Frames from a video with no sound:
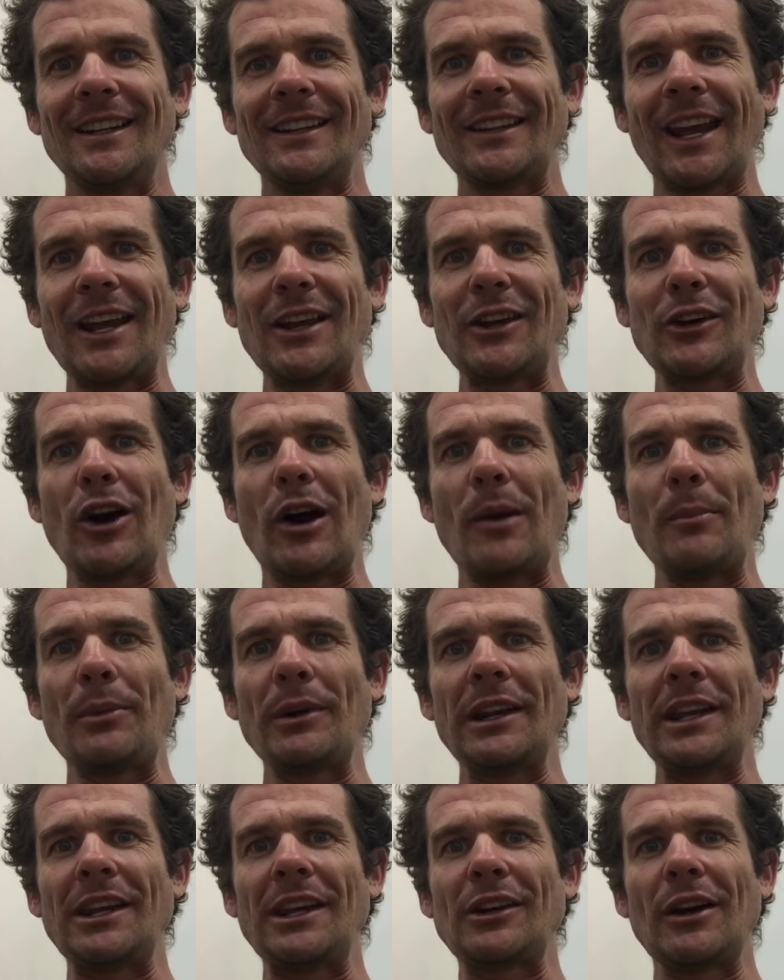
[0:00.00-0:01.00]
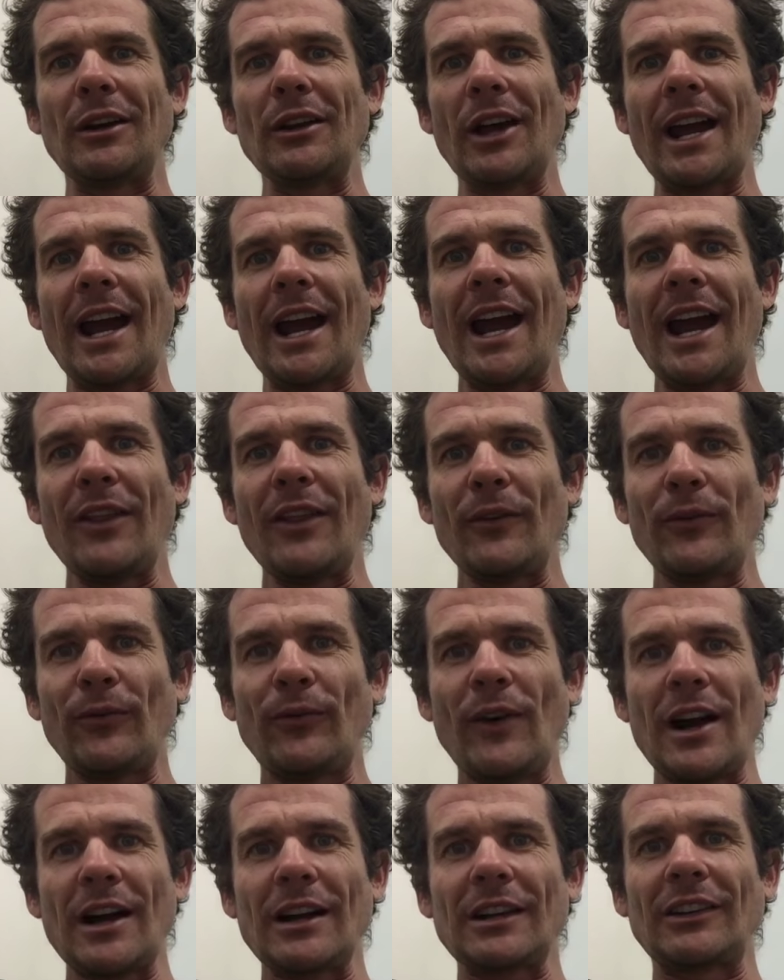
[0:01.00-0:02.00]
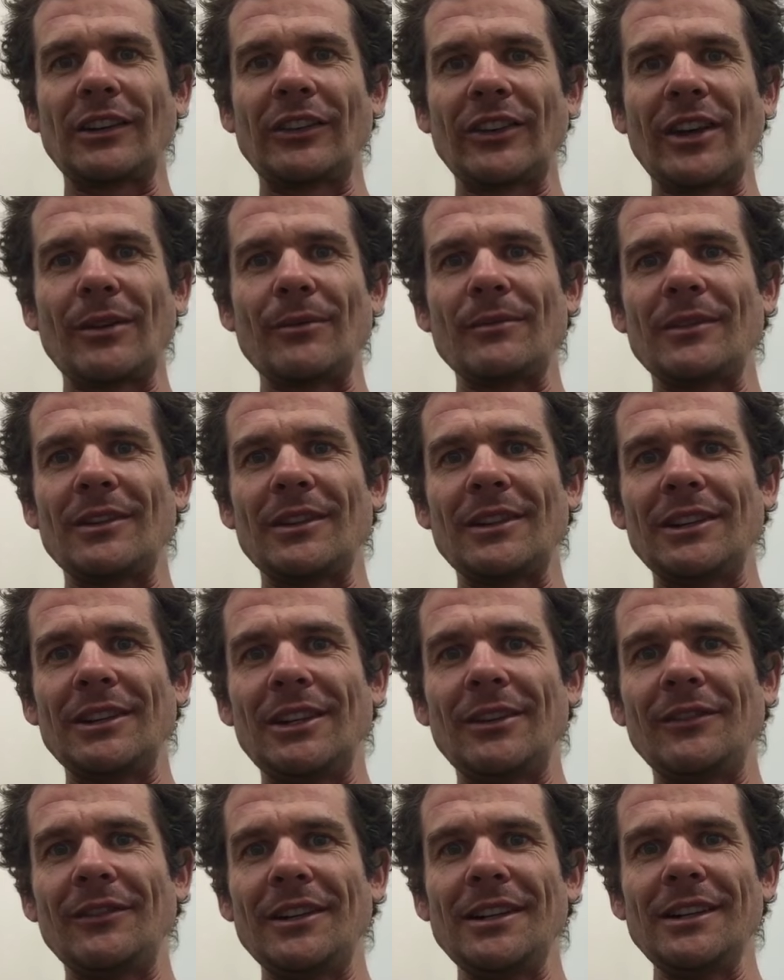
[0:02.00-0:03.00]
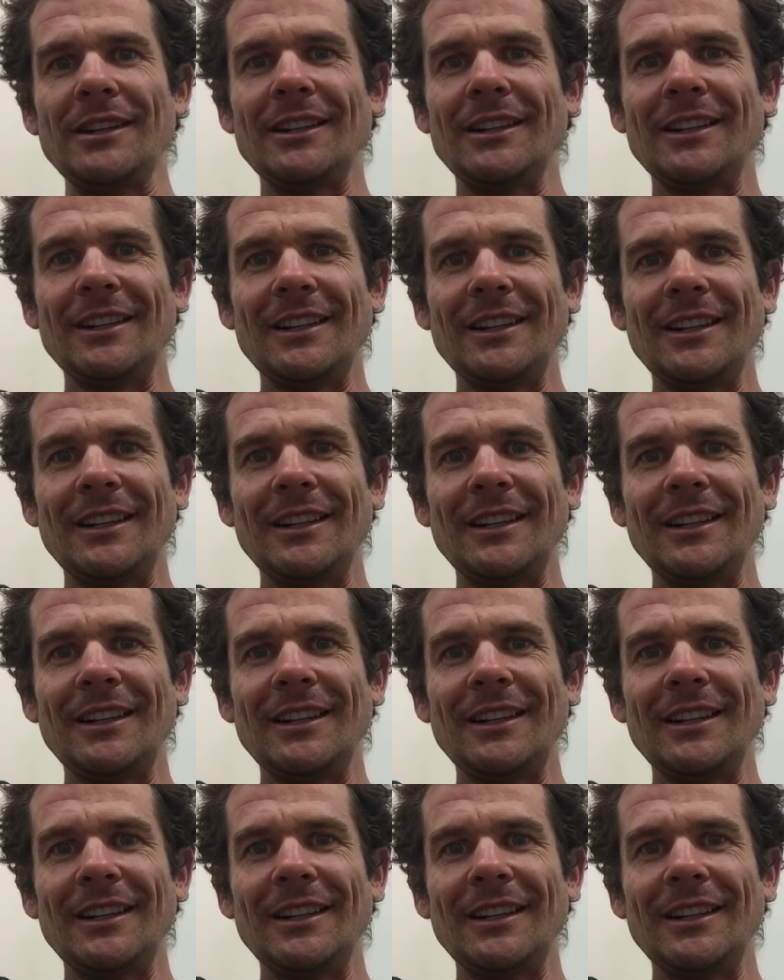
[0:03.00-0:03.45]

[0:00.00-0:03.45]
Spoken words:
Like, how the fuck does that... You know what I mean?